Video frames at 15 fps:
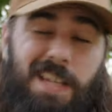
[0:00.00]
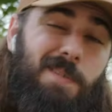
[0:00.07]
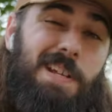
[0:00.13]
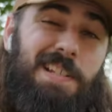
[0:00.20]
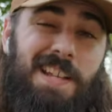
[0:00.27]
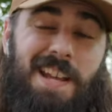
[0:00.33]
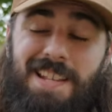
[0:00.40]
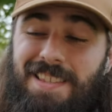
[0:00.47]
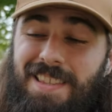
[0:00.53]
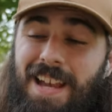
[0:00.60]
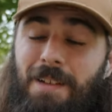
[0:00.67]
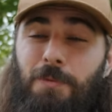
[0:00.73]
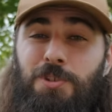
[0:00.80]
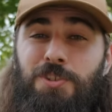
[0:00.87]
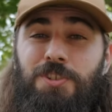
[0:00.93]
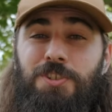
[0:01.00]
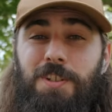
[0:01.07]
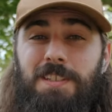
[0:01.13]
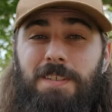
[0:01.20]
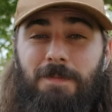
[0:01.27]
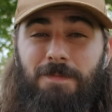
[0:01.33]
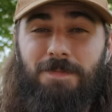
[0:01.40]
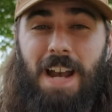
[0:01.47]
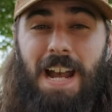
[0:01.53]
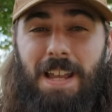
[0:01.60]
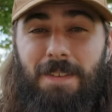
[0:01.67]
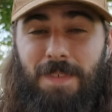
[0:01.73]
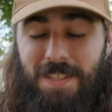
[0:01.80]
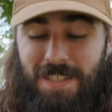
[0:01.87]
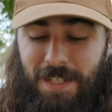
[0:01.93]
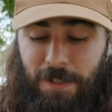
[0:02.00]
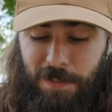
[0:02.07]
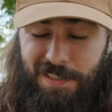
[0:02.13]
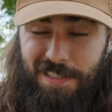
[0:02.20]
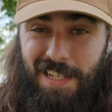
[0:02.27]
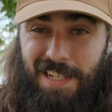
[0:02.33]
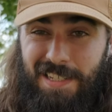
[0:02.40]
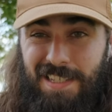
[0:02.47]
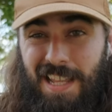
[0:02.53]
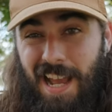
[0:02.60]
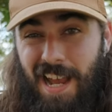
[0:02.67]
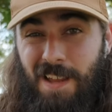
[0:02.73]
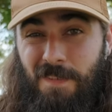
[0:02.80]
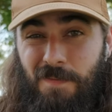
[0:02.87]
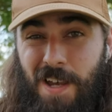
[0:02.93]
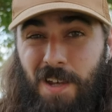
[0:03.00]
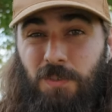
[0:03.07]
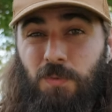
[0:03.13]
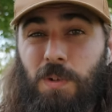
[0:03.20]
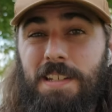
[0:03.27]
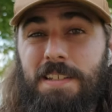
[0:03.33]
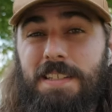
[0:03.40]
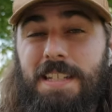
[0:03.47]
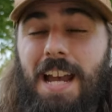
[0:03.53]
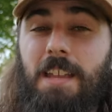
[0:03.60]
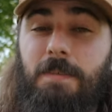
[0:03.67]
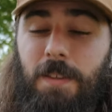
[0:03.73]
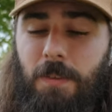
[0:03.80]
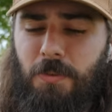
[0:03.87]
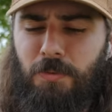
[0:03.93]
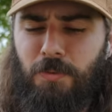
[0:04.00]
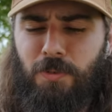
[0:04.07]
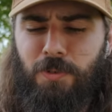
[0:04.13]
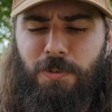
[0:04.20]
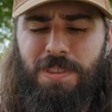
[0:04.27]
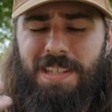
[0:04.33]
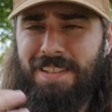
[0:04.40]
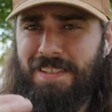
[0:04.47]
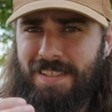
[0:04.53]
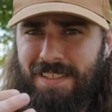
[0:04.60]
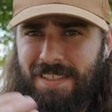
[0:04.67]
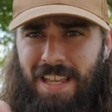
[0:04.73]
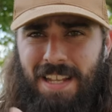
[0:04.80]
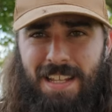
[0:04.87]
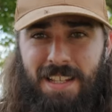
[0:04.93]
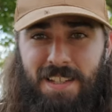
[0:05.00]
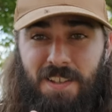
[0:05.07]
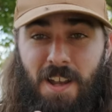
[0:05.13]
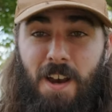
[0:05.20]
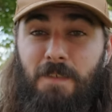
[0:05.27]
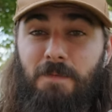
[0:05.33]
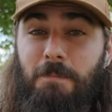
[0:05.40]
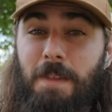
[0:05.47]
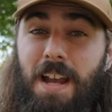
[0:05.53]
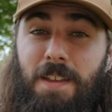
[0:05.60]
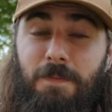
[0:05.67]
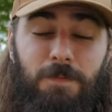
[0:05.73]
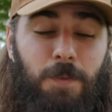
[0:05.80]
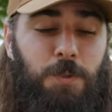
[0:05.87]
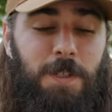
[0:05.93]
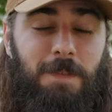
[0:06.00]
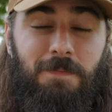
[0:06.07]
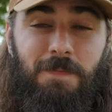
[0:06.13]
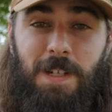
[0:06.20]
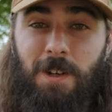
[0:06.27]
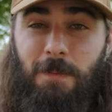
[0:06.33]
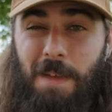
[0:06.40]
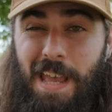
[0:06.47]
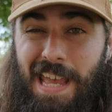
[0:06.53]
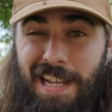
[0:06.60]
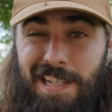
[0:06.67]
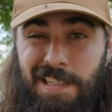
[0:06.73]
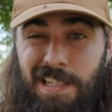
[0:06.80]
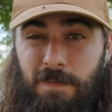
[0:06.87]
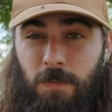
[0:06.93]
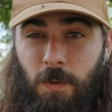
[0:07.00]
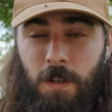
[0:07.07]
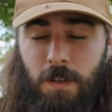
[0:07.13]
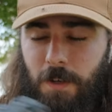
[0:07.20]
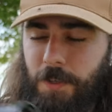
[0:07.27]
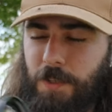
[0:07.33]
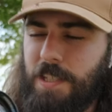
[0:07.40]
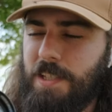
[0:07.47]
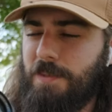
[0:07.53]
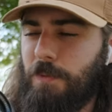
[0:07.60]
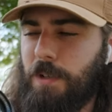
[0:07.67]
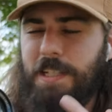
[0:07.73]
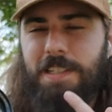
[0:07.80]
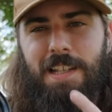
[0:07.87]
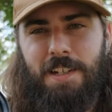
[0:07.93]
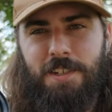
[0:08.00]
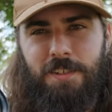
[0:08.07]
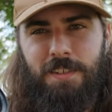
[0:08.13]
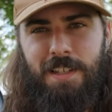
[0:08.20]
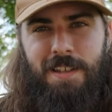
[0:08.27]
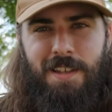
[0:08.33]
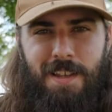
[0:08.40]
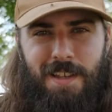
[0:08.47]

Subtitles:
Anyways, guys, that was just five secret settings that I found when diving through the settings of my Fujifilm X-T4, although this one is actually